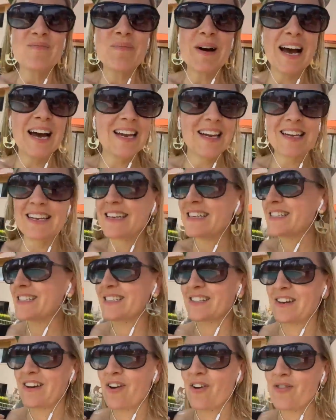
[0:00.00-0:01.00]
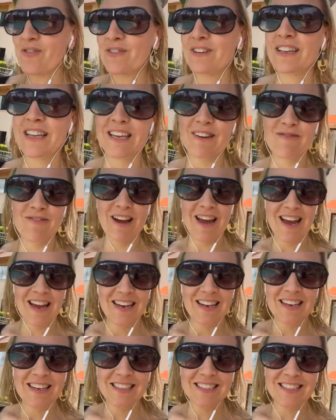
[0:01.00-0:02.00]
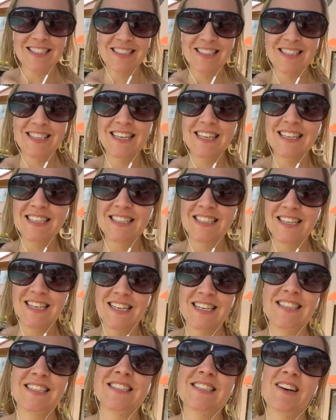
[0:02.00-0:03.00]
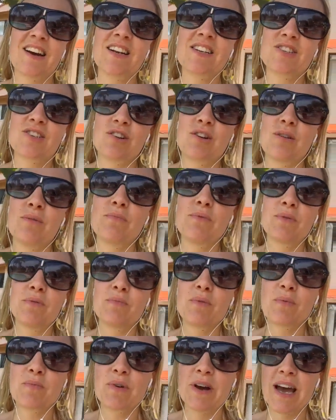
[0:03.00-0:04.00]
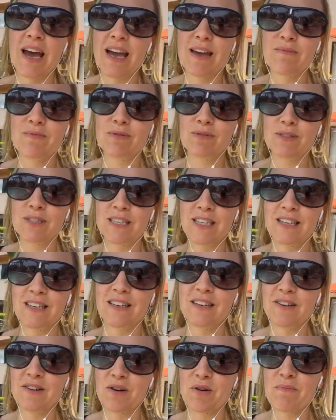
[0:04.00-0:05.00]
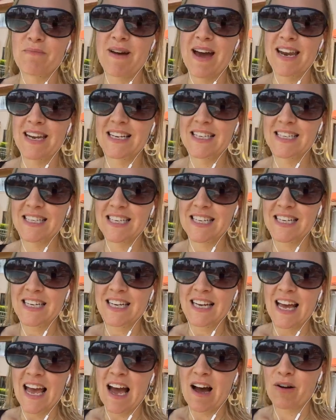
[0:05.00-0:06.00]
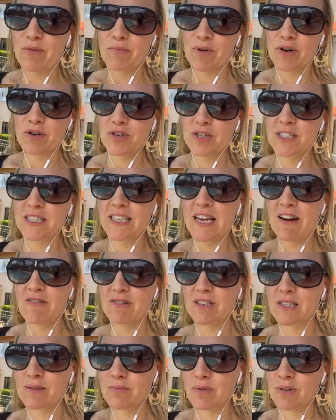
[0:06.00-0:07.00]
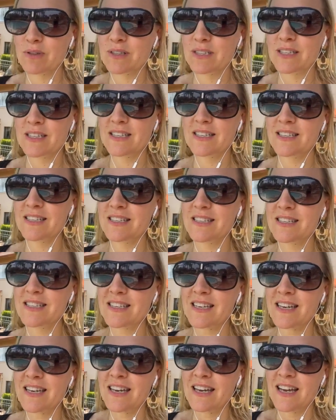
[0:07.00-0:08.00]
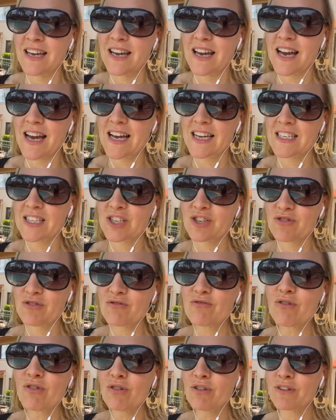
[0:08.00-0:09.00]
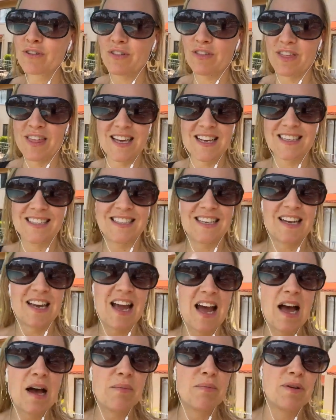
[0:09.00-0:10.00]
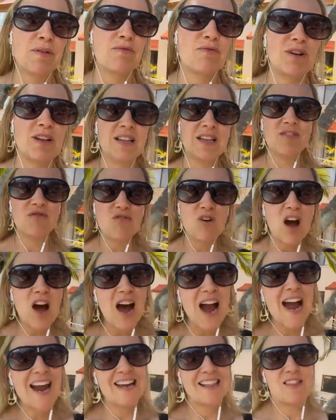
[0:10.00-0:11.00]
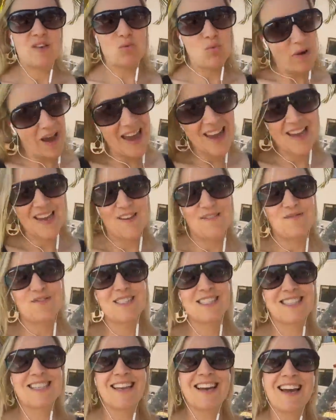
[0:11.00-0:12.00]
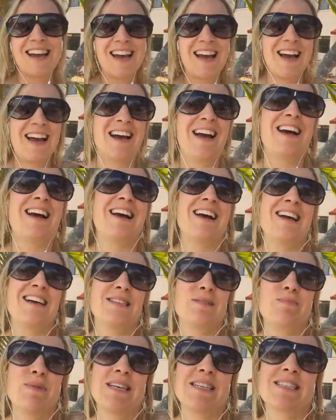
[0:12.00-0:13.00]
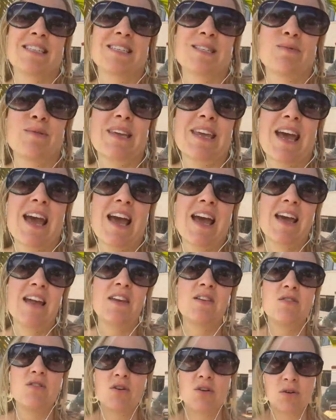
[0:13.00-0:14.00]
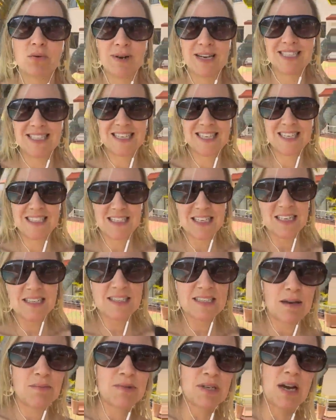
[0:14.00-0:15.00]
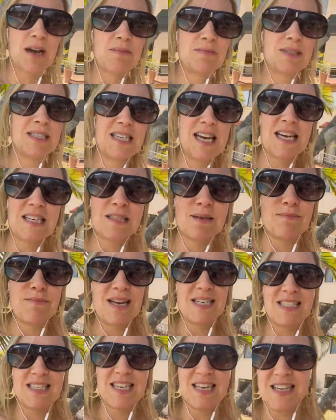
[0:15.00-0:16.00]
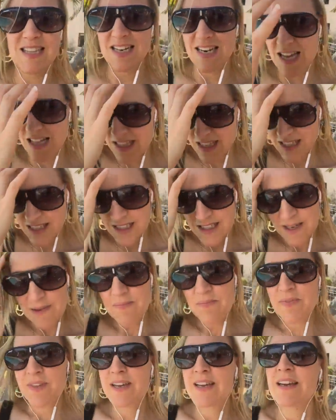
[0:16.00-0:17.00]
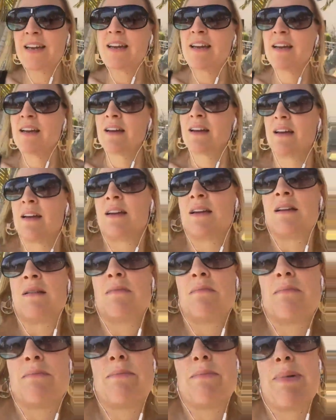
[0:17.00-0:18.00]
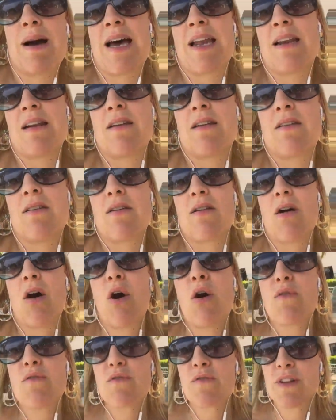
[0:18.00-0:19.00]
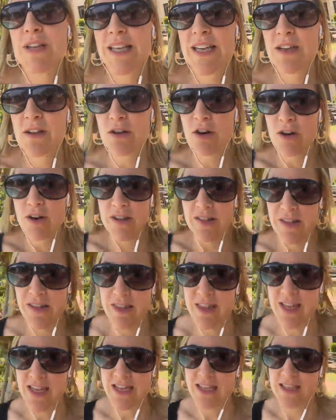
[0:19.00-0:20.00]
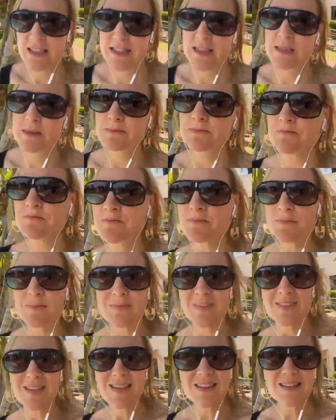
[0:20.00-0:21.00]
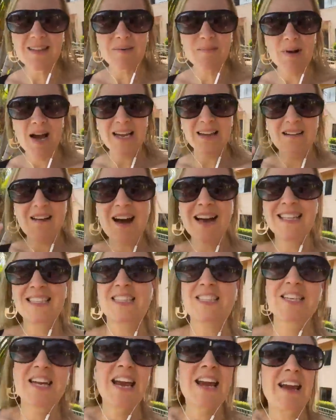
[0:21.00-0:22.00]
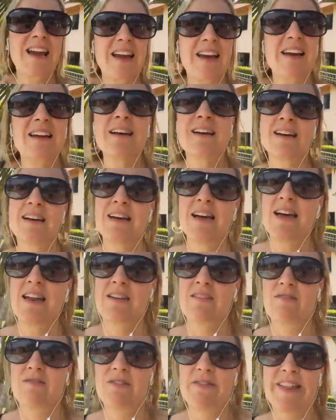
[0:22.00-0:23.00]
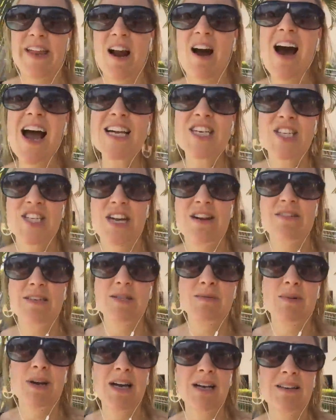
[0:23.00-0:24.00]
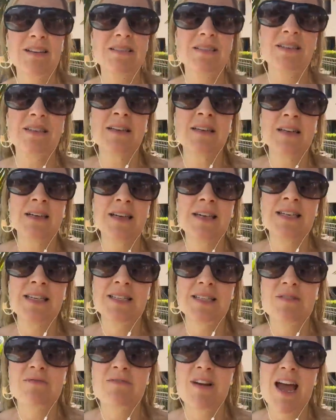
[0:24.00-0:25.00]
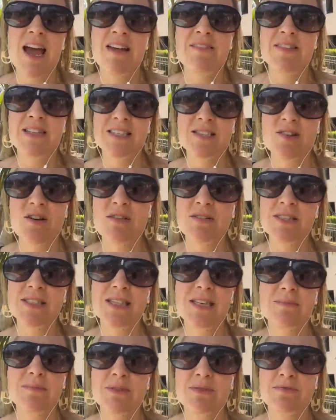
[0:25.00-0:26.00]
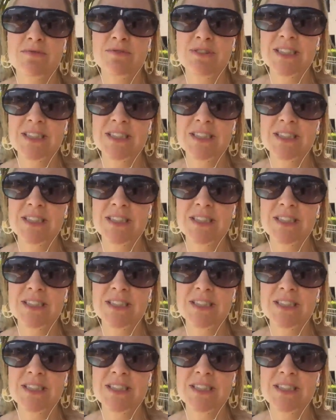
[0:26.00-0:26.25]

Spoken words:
but it's only when, it is an inside job, when we're able to, you know, manage our emotions, our responses to all the things that come and really ride the waves as best as we can. Not always easy. Sometimes days are messier than others. But hopefully a lot of the things that my guides share, and all that I share as well, is around this concept of